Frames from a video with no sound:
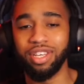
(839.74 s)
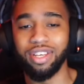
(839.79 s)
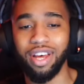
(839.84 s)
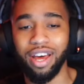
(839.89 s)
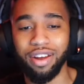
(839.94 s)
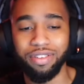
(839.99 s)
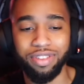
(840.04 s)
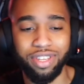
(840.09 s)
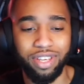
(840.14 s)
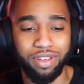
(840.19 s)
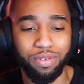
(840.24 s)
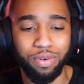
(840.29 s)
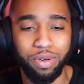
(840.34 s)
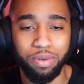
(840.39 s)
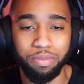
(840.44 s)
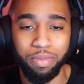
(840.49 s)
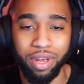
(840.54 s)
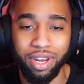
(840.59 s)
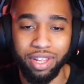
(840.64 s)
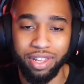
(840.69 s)
I don't think it would
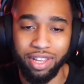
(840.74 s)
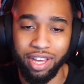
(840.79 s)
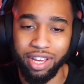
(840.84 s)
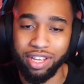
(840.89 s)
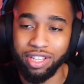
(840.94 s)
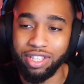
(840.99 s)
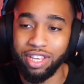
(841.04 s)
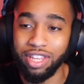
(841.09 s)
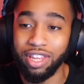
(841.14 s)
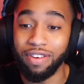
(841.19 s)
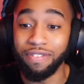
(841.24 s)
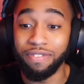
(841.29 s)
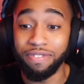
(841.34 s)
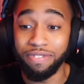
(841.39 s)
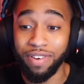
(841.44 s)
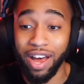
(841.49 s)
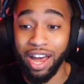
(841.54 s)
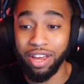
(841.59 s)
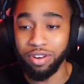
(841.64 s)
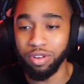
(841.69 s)
have made it like to the
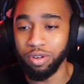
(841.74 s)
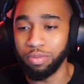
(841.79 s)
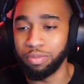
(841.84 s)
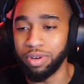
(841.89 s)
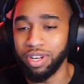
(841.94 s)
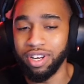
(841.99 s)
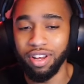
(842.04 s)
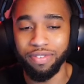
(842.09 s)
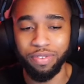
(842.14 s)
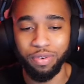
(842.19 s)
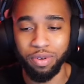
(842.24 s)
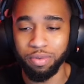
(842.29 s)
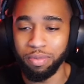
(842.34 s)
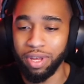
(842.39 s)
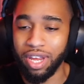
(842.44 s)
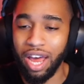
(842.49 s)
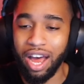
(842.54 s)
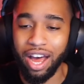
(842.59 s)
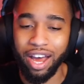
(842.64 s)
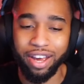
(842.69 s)
final, but it definitely would have
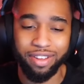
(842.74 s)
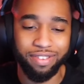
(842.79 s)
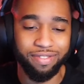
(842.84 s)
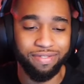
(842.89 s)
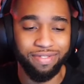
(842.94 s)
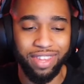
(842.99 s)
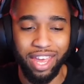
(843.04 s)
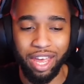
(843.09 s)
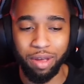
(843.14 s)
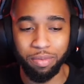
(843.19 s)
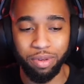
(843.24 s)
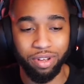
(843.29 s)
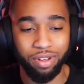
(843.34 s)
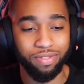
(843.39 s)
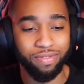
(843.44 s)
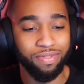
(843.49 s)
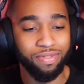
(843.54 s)
made it high. Damn y'all.